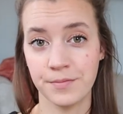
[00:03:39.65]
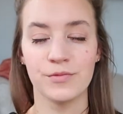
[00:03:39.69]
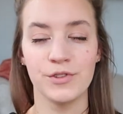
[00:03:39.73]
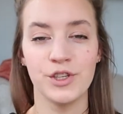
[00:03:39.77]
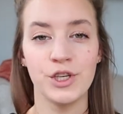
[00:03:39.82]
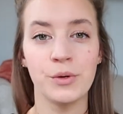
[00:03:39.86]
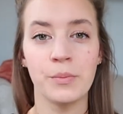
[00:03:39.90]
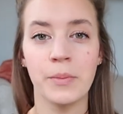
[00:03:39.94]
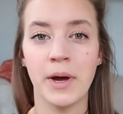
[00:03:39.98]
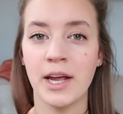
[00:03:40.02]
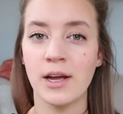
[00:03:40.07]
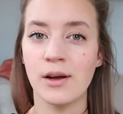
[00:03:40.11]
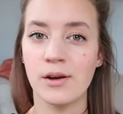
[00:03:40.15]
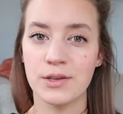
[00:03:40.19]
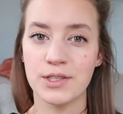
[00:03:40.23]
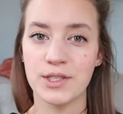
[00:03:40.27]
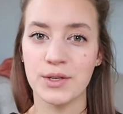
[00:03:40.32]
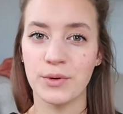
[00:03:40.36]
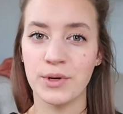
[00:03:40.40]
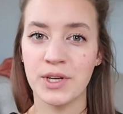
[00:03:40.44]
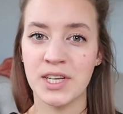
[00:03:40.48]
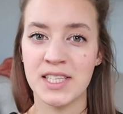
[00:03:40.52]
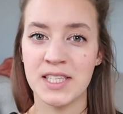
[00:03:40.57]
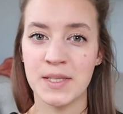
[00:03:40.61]
You might
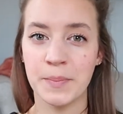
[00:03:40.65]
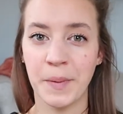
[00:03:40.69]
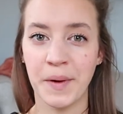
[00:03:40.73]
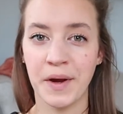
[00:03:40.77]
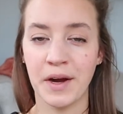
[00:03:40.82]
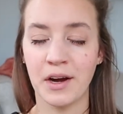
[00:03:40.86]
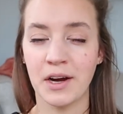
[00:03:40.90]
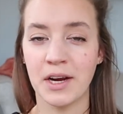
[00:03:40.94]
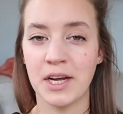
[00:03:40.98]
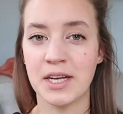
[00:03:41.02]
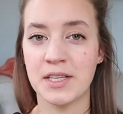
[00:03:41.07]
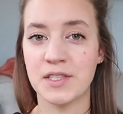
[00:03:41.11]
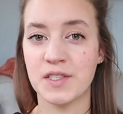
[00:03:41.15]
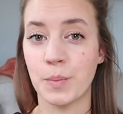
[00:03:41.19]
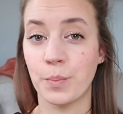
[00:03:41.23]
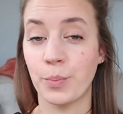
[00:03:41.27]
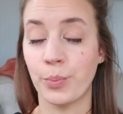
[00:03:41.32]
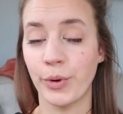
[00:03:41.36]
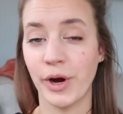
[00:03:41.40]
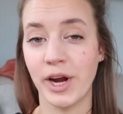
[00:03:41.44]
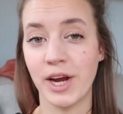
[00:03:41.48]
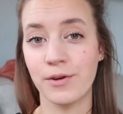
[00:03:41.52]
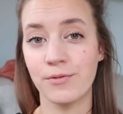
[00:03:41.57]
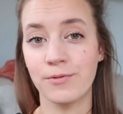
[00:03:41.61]
also experience
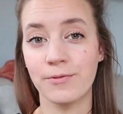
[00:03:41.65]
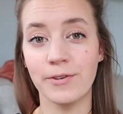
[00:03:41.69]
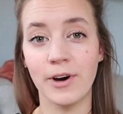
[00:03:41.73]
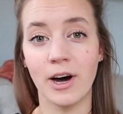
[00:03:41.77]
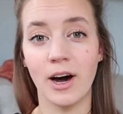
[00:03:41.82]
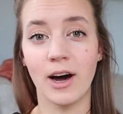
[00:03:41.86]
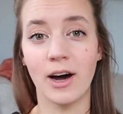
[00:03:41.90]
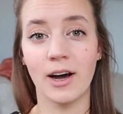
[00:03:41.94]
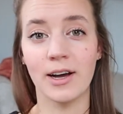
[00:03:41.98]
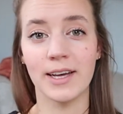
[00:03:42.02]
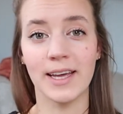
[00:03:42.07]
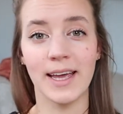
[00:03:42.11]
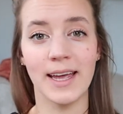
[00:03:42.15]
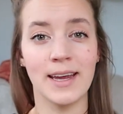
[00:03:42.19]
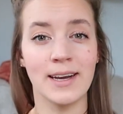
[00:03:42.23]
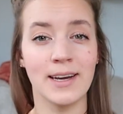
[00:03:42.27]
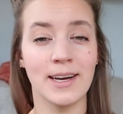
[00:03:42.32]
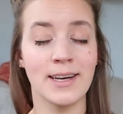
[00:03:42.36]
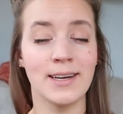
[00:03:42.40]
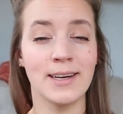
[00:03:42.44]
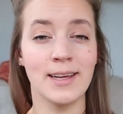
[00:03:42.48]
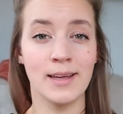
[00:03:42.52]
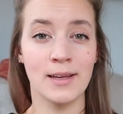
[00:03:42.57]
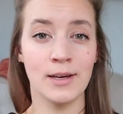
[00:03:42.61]
brain fog and
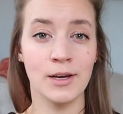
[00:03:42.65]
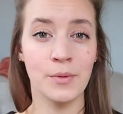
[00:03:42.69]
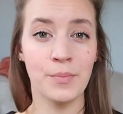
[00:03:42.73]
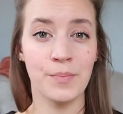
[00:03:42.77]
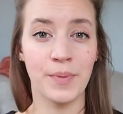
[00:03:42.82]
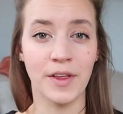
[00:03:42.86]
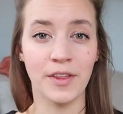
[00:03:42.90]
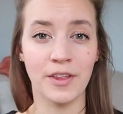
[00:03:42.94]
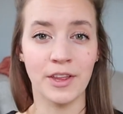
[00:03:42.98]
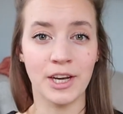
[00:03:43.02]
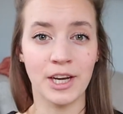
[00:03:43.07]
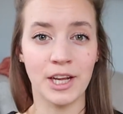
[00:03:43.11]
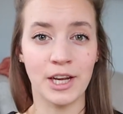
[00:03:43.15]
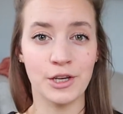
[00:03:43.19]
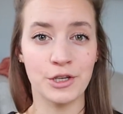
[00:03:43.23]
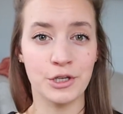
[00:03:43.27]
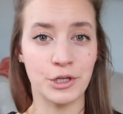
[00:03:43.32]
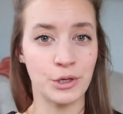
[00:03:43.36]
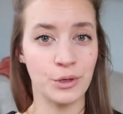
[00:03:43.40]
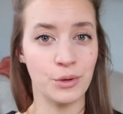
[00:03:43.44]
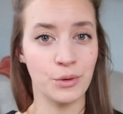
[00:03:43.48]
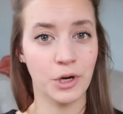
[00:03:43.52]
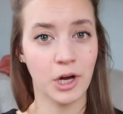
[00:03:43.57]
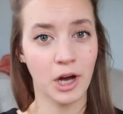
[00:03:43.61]
an inability
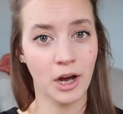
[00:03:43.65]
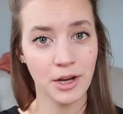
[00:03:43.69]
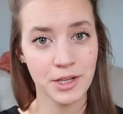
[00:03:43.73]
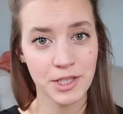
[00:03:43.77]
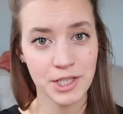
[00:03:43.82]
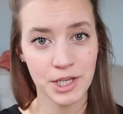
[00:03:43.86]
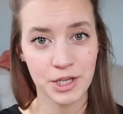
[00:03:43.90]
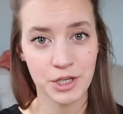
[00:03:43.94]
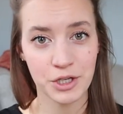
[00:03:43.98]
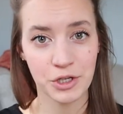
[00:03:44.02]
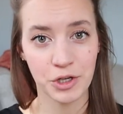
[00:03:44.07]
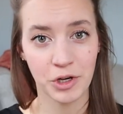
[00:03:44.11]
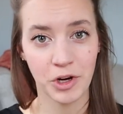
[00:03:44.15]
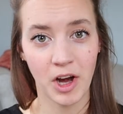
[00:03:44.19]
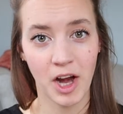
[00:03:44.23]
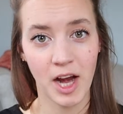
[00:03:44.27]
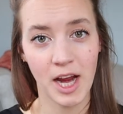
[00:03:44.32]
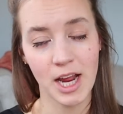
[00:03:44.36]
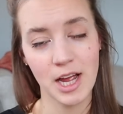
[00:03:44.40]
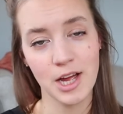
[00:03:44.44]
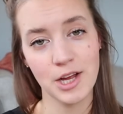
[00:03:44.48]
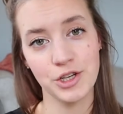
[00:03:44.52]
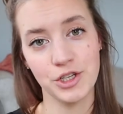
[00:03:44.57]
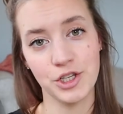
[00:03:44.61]
to
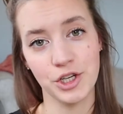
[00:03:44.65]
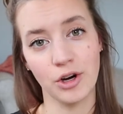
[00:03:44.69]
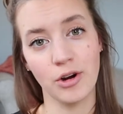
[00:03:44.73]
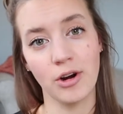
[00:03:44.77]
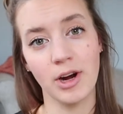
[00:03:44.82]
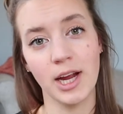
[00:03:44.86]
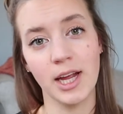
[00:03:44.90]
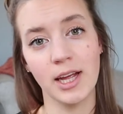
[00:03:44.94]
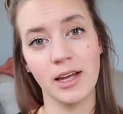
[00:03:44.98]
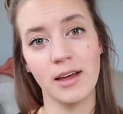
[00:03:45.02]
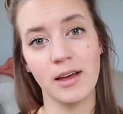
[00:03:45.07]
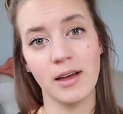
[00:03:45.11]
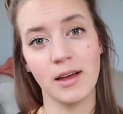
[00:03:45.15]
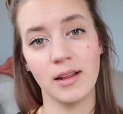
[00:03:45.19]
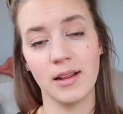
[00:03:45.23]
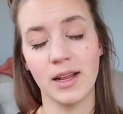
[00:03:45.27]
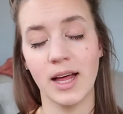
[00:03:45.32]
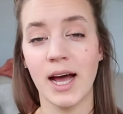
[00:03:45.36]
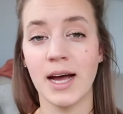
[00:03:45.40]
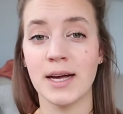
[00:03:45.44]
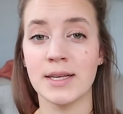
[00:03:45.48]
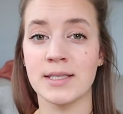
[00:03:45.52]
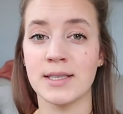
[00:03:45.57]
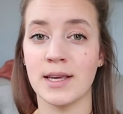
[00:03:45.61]
concentrate during
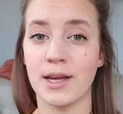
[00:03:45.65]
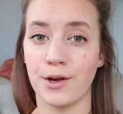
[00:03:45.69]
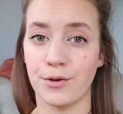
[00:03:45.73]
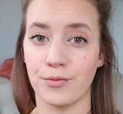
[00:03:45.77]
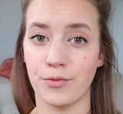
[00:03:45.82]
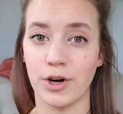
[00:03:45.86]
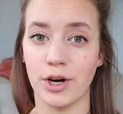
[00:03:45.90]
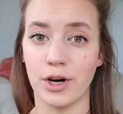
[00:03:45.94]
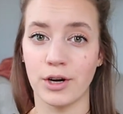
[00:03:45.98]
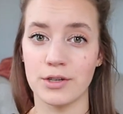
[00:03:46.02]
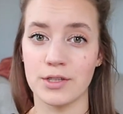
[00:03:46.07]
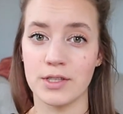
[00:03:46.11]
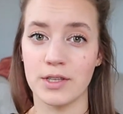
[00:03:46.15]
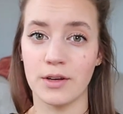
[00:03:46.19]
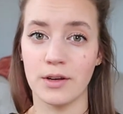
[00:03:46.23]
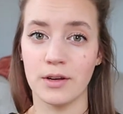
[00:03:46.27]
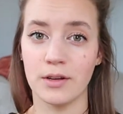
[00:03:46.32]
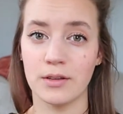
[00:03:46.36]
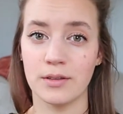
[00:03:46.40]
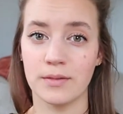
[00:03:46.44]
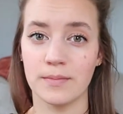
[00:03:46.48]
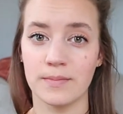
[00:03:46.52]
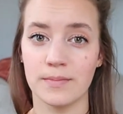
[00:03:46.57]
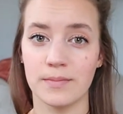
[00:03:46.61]
class and
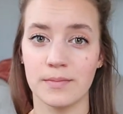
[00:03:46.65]
rehearsal.